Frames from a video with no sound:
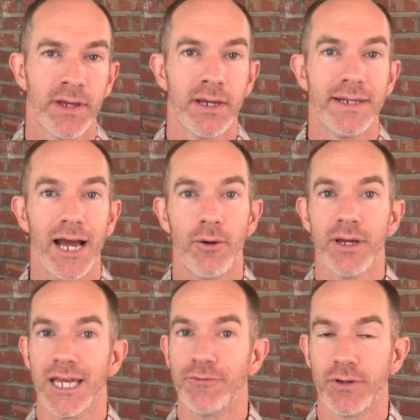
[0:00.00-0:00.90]
Now,
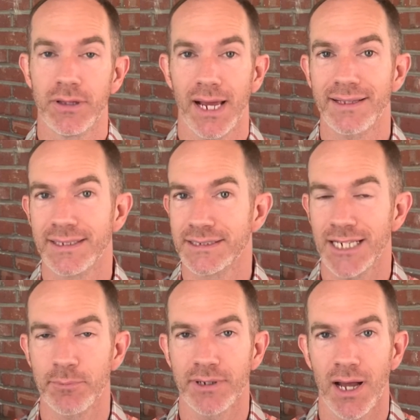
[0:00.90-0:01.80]
if you like this type
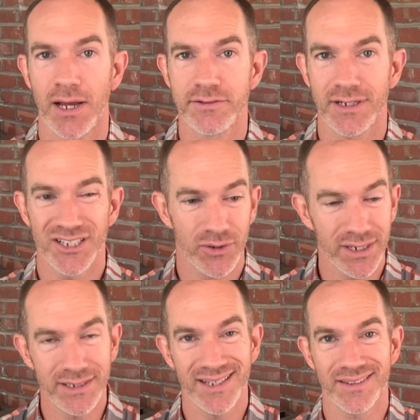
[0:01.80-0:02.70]
of content, go ahead
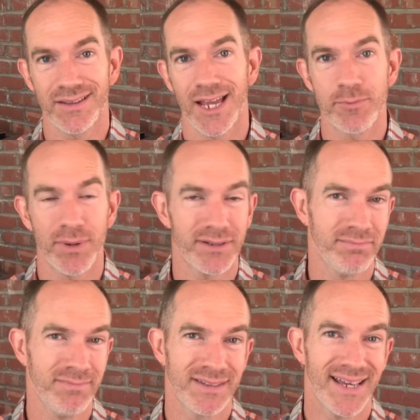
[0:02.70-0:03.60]
and hit the like button.
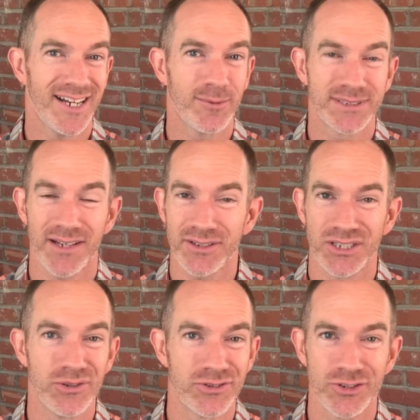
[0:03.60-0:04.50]
That helps out the
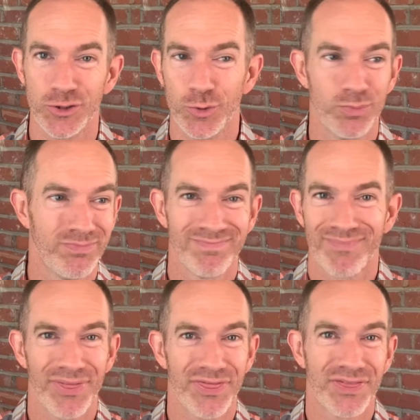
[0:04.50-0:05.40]
YouTube
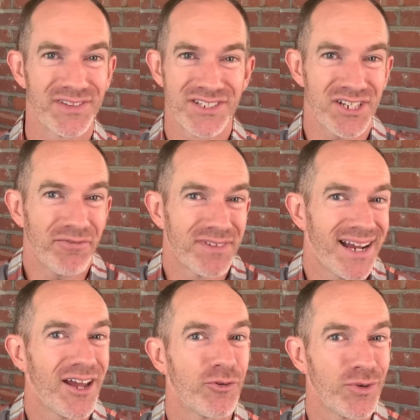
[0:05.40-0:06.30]
stuff that I
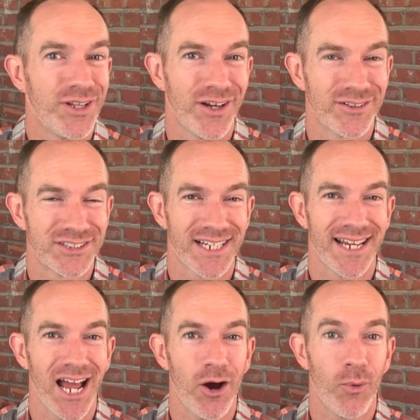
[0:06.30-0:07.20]
don't really understand
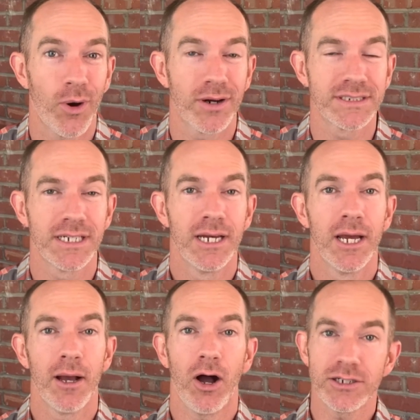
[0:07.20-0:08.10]
how it works.
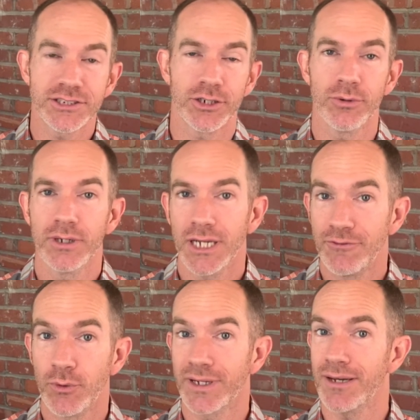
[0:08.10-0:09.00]
Also, if you
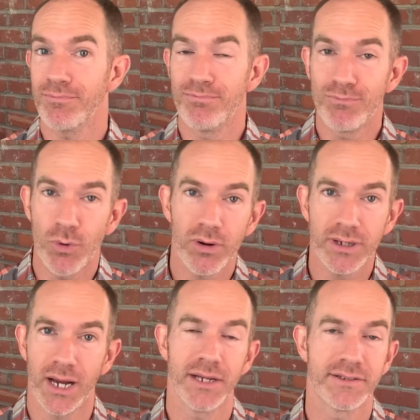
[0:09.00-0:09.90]
want to get more
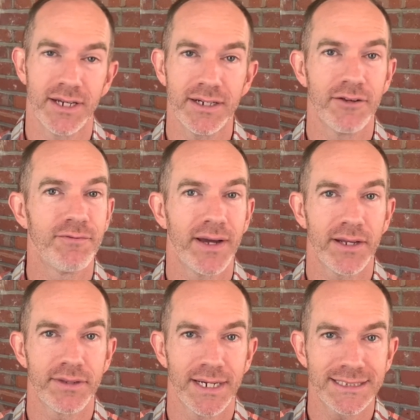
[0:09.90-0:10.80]
content and find out the
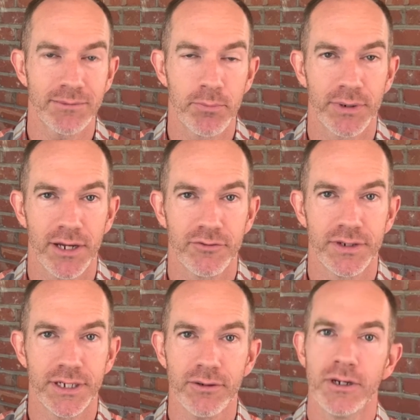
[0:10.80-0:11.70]
next time I put out a
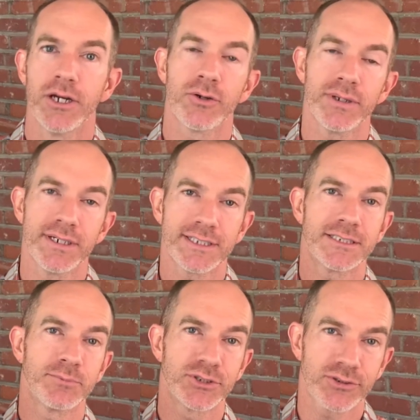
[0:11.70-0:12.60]
video, go ahead and hit the
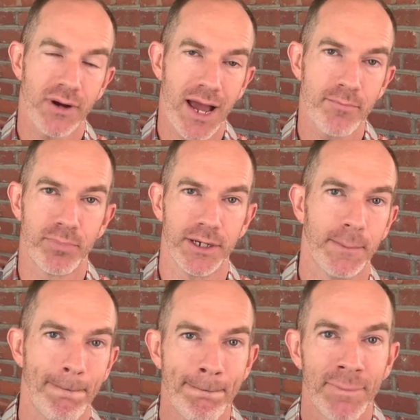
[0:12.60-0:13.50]
subscribe button.
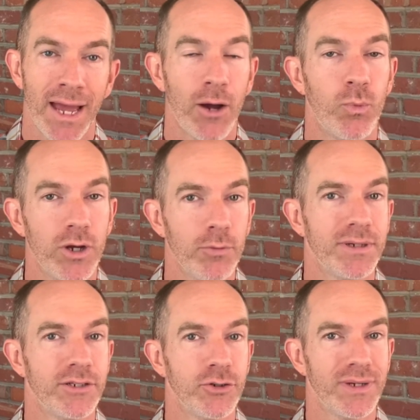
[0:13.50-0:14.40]
I will be
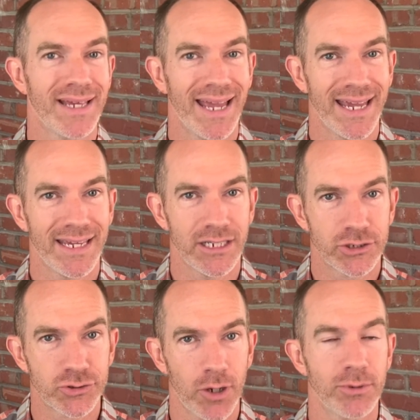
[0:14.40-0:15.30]
doing a
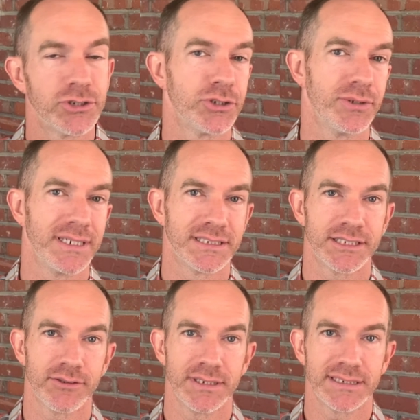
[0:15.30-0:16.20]
troubleshooting
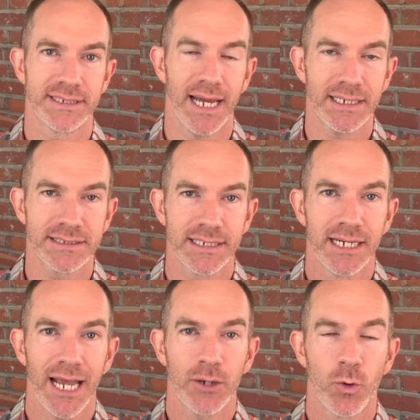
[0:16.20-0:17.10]
series next,
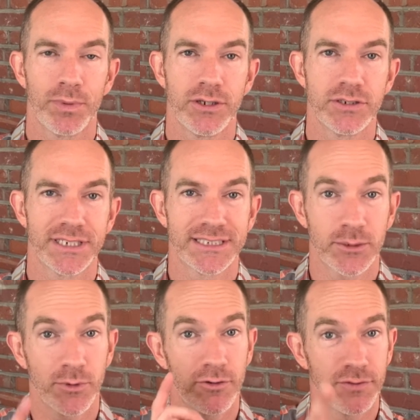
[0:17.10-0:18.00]
and we'll be using some
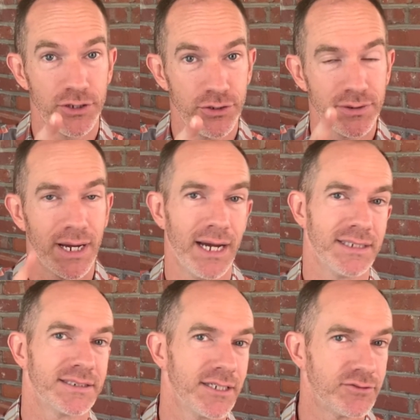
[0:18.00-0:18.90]
of you guys
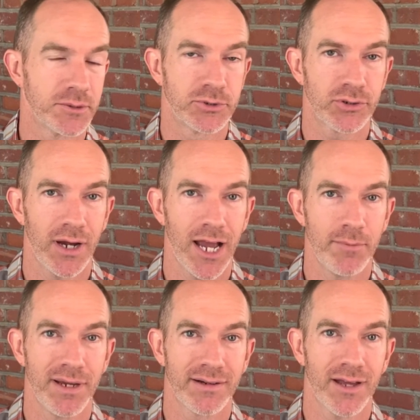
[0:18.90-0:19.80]
that have subscribed
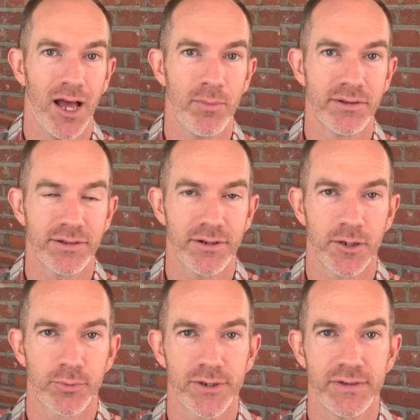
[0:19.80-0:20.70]
and commented on a
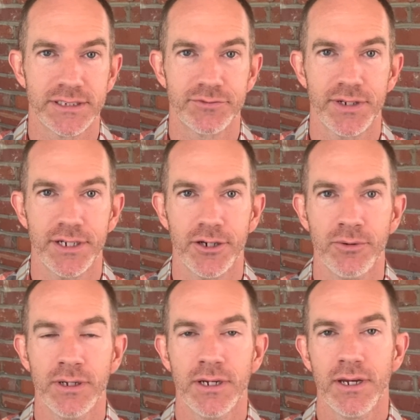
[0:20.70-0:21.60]
previous video
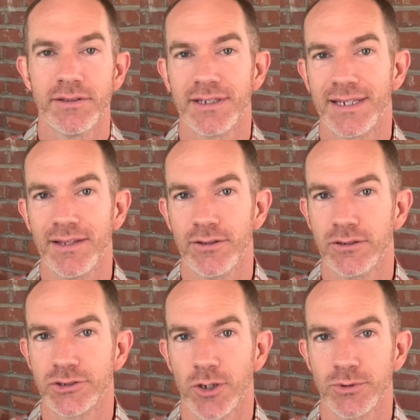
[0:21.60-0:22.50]
to get those
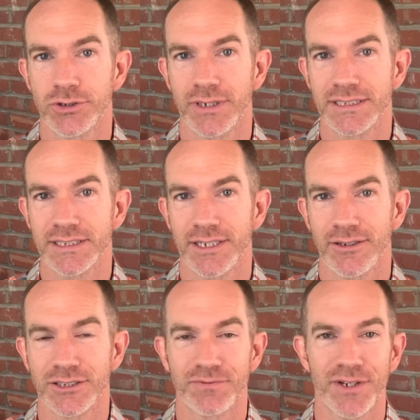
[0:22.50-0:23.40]
troubleshooting
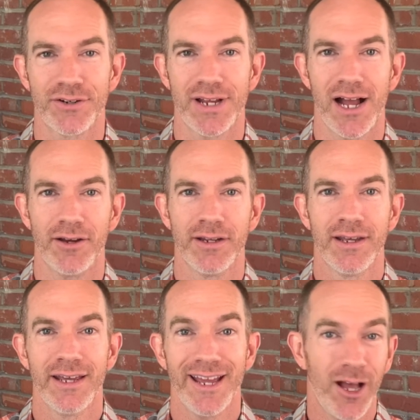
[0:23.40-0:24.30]
scenarios figured out,
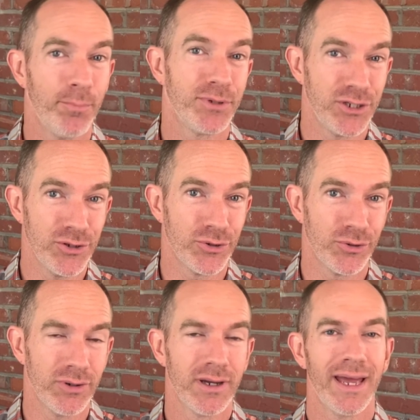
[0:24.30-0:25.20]
help you,
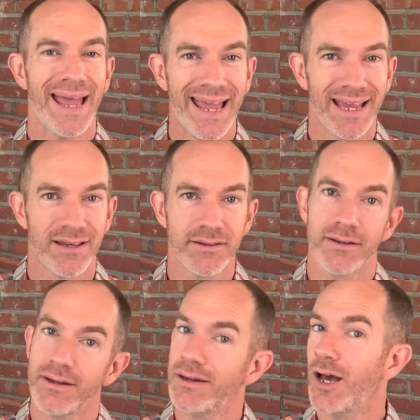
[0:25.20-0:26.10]
and
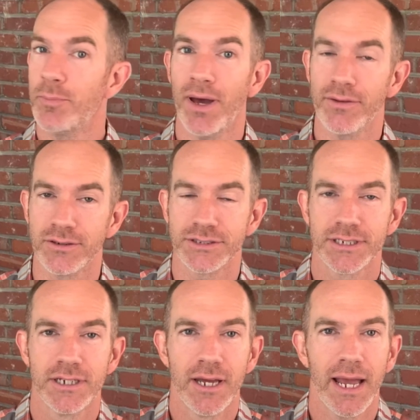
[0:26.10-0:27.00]
help others.
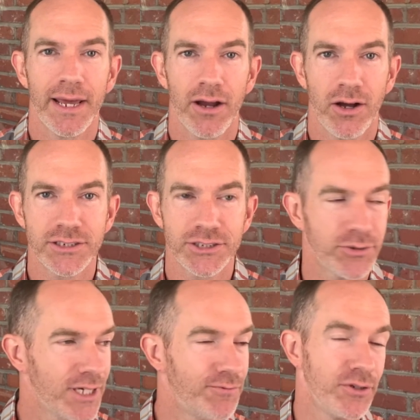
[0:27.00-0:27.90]
And also,
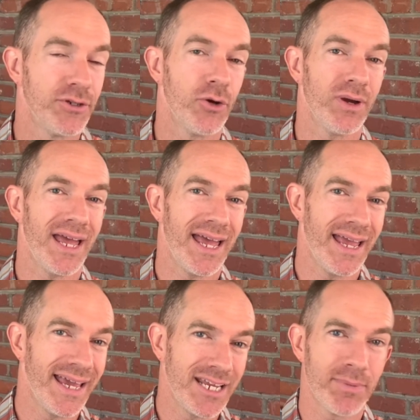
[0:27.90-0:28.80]
if you know
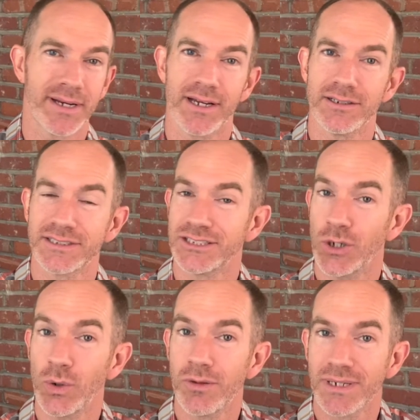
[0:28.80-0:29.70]
anybody else that's
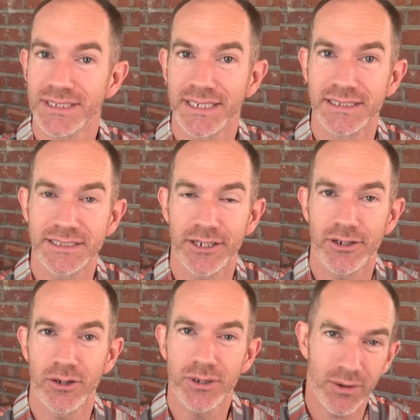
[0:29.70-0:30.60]
only mixing in
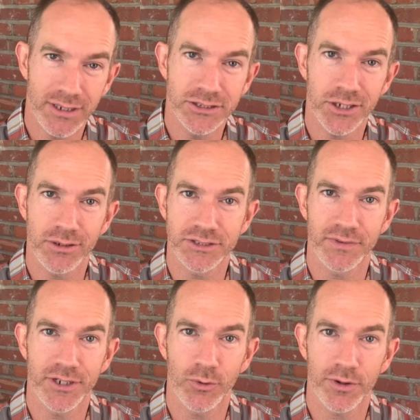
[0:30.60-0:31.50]
stereo, go ahead and share this
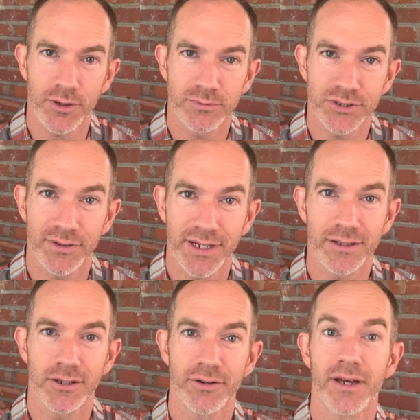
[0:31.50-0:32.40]
video with them so they can
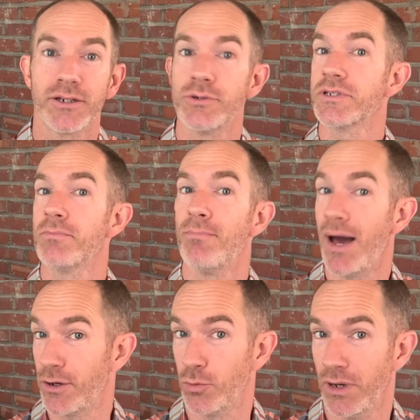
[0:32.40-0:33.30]
learn how to use the
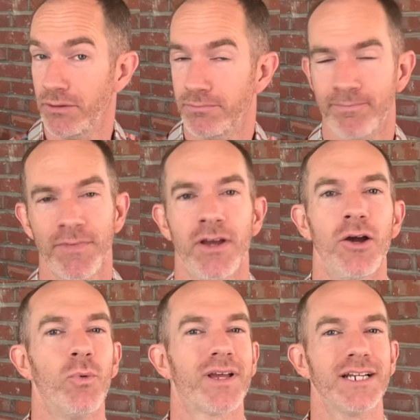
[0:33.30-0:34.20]
mono button.
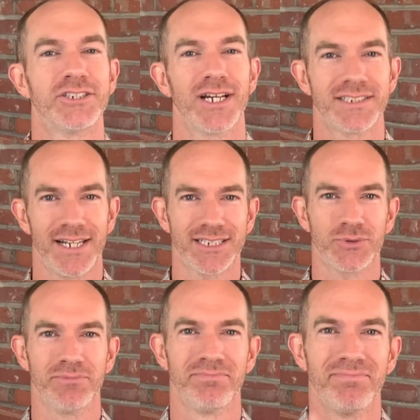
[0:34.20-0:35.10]
We'll catch you guys in the next one.